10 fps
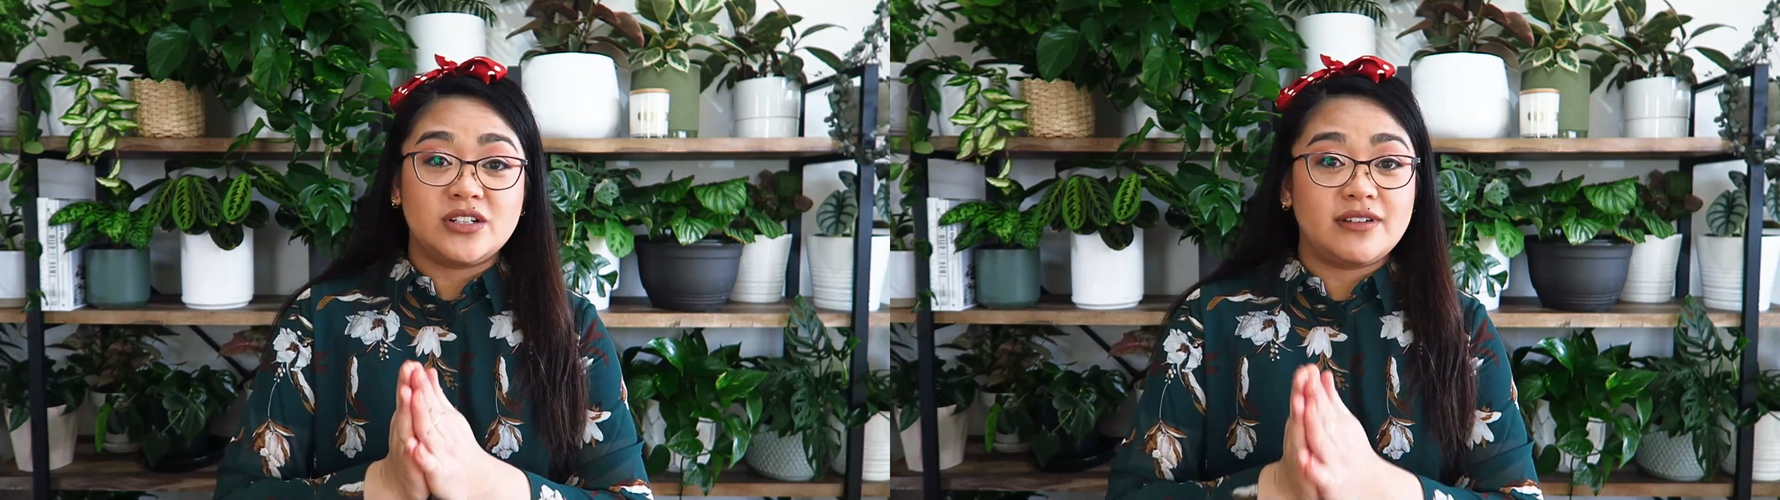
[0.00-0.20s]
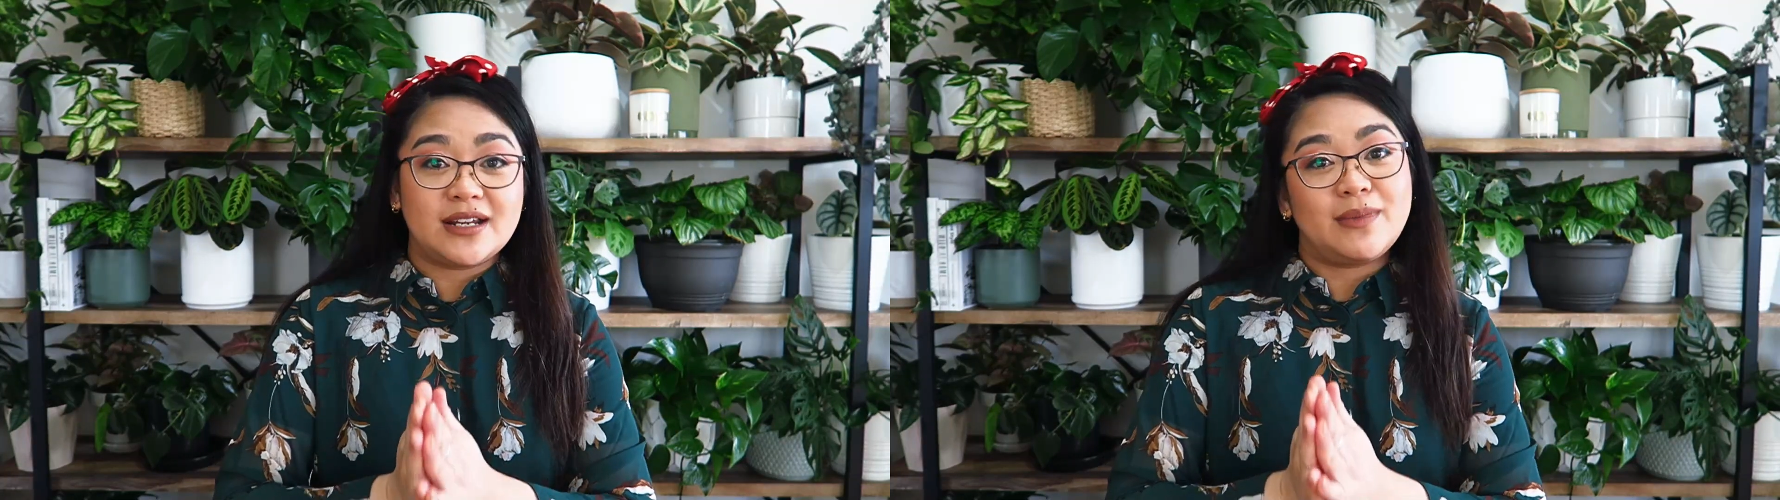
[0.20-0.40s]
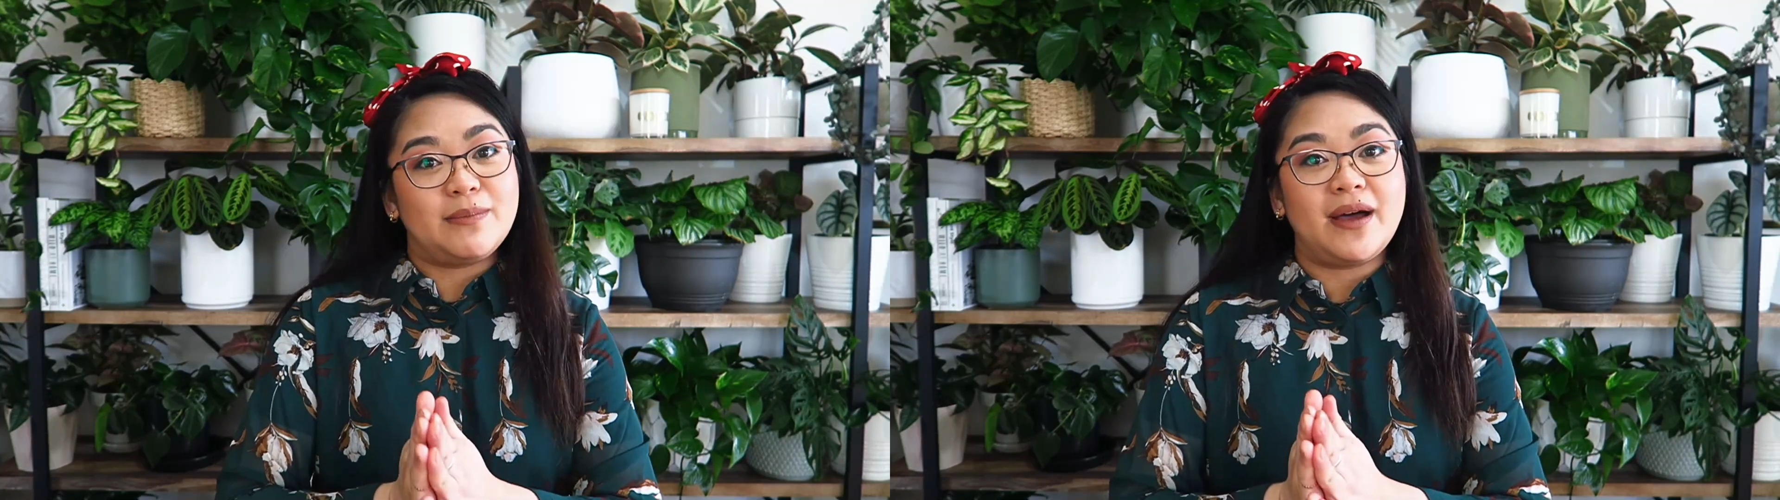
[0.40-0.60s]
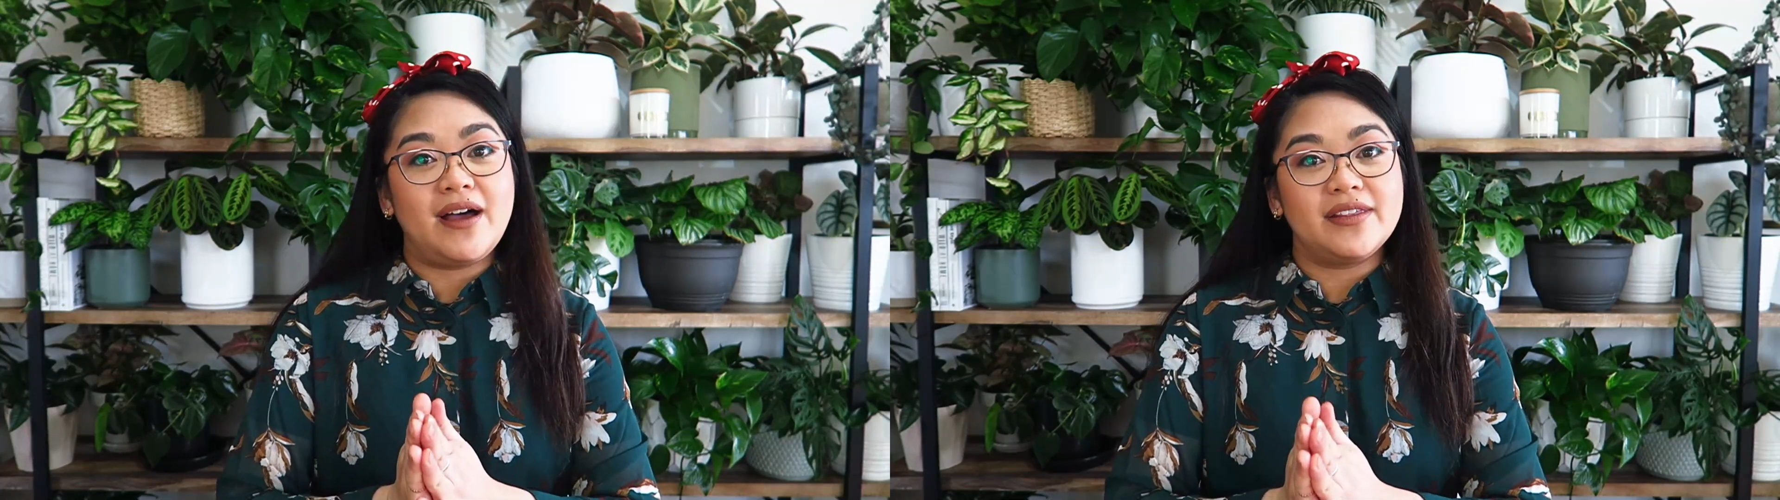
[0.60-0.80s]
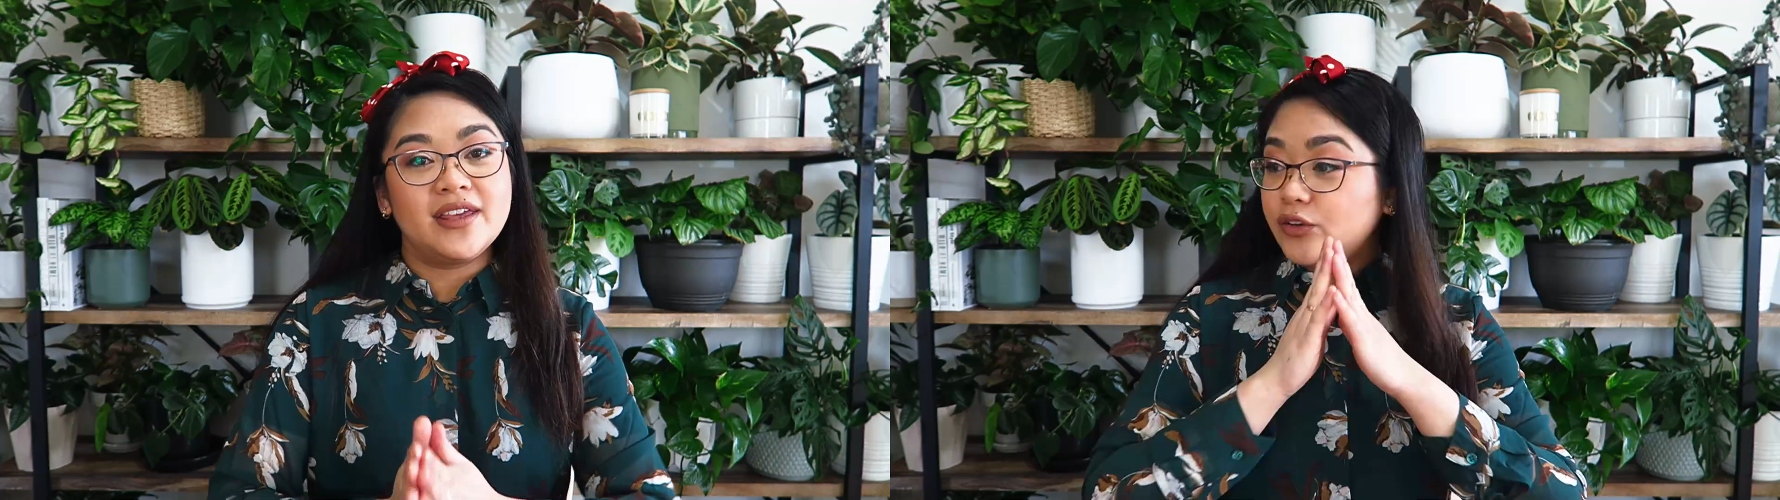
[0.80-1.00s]
direct my
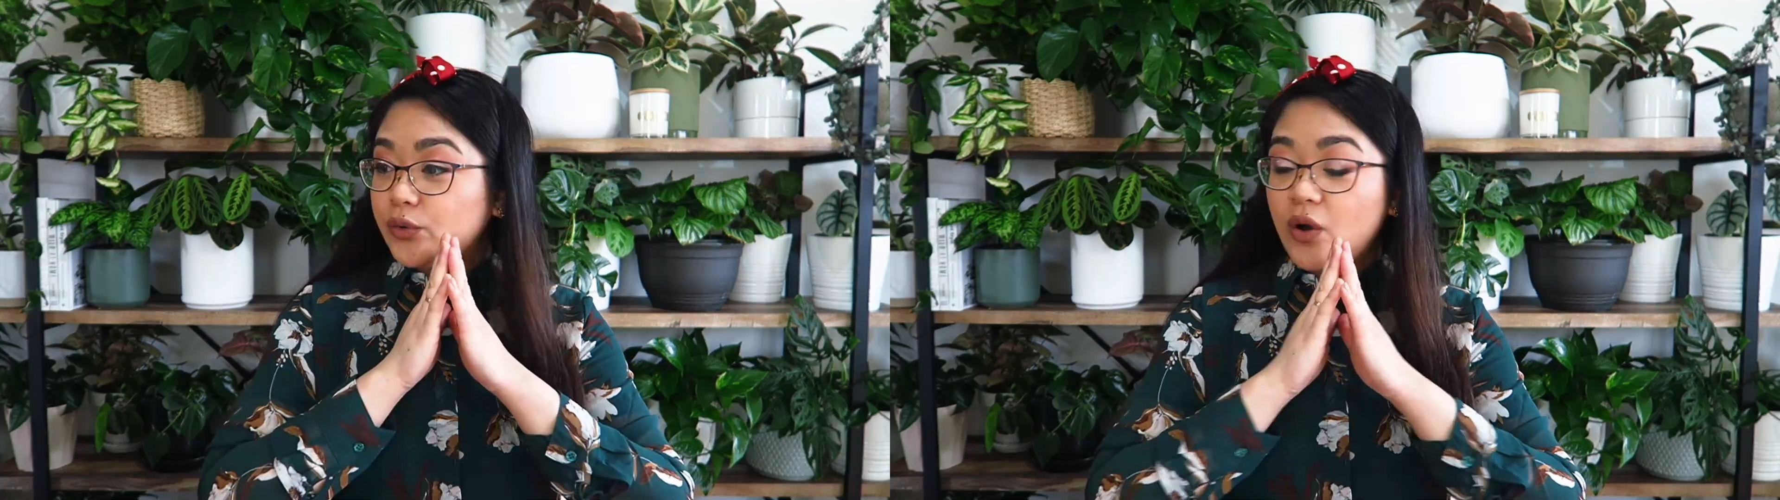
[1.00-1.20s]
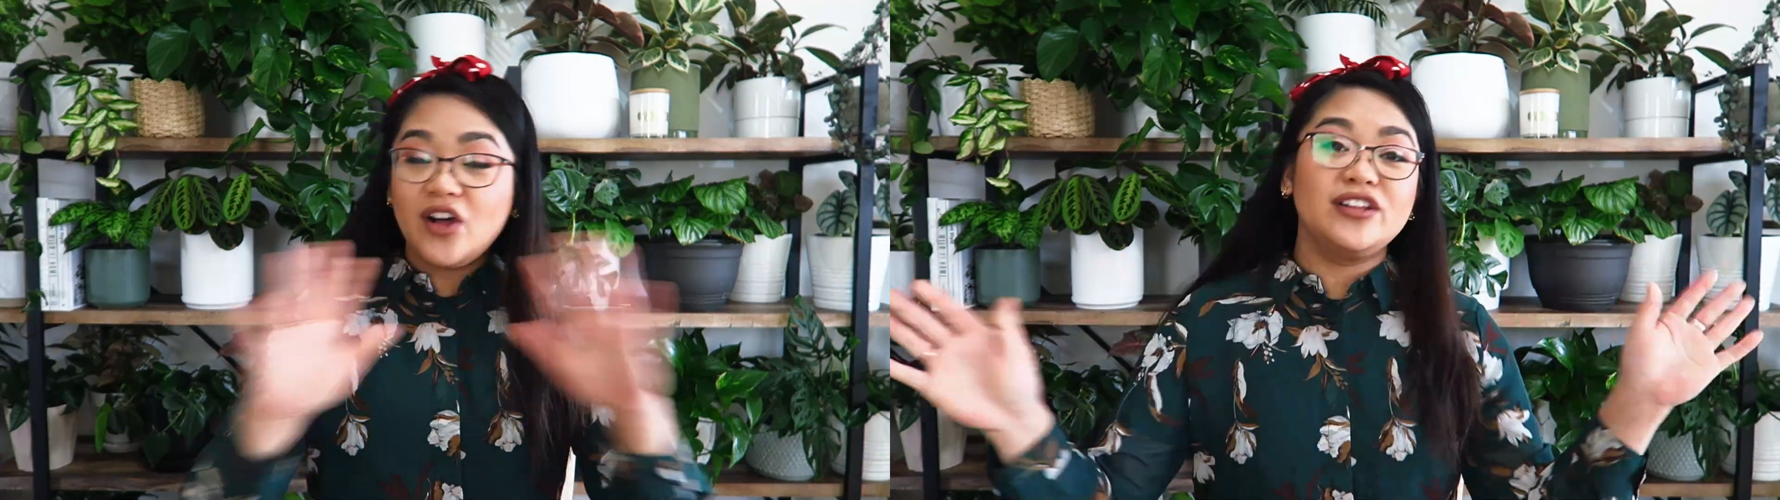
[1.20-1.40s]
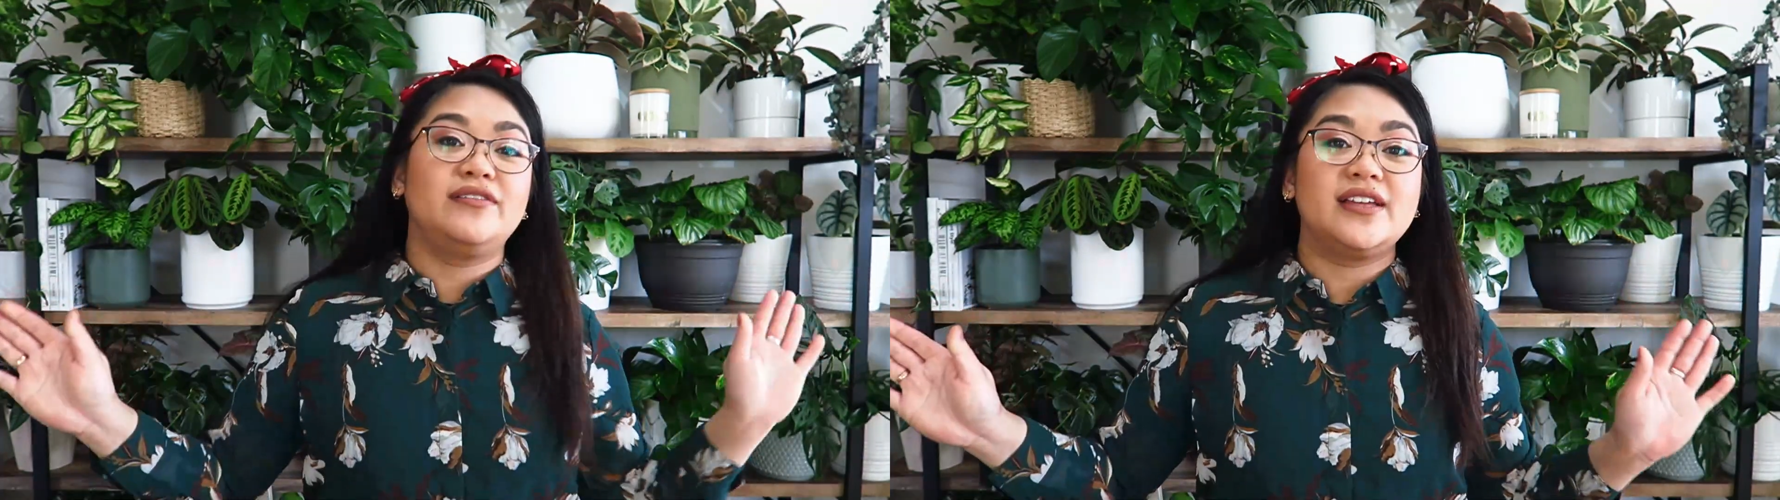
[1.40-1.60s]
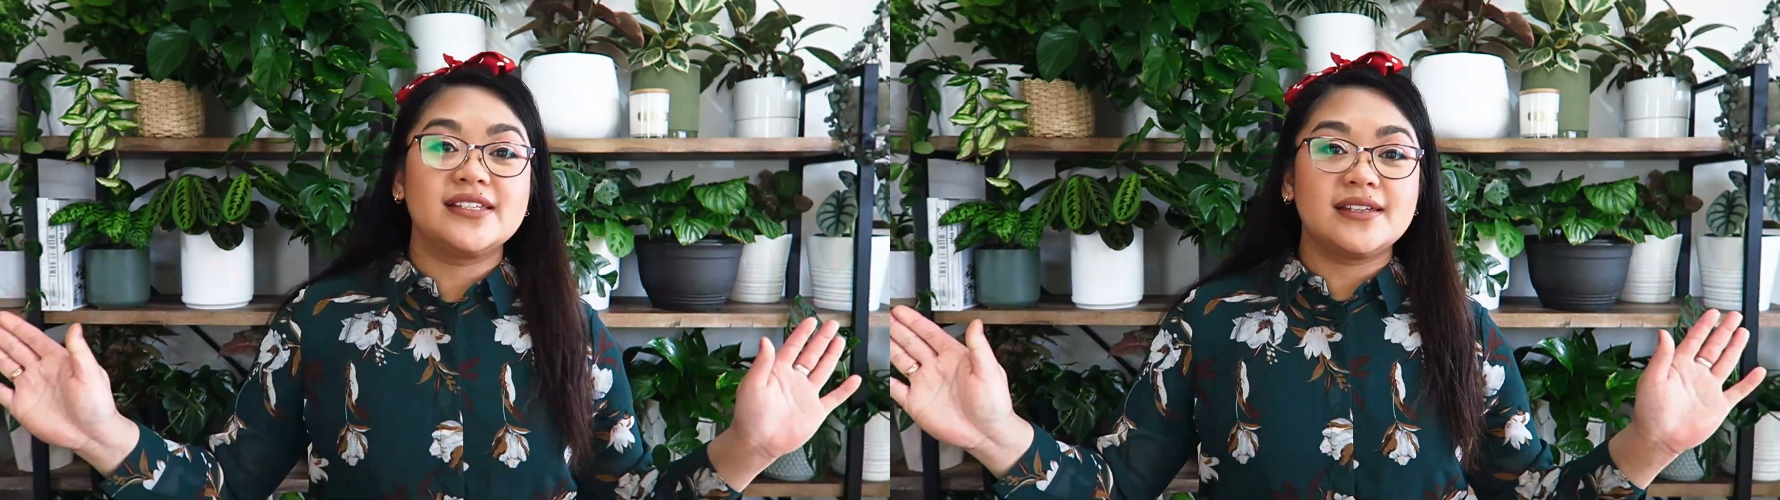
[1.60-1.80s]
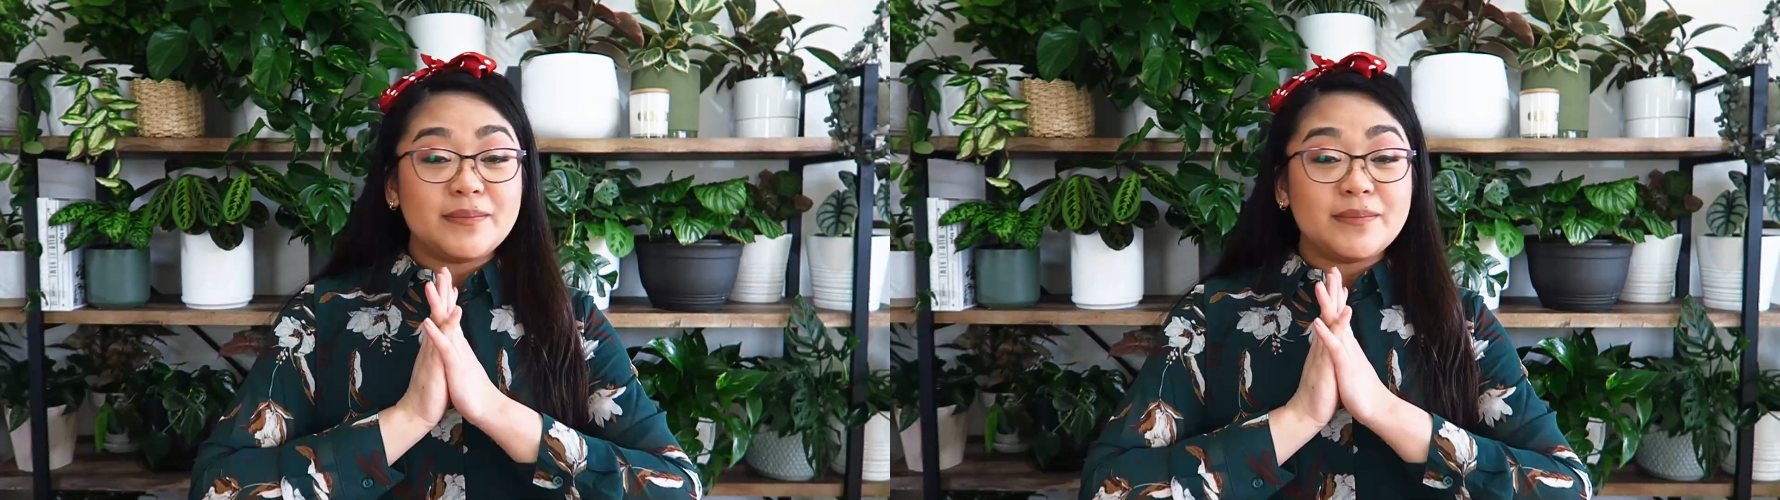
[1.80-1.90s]
path through all of this.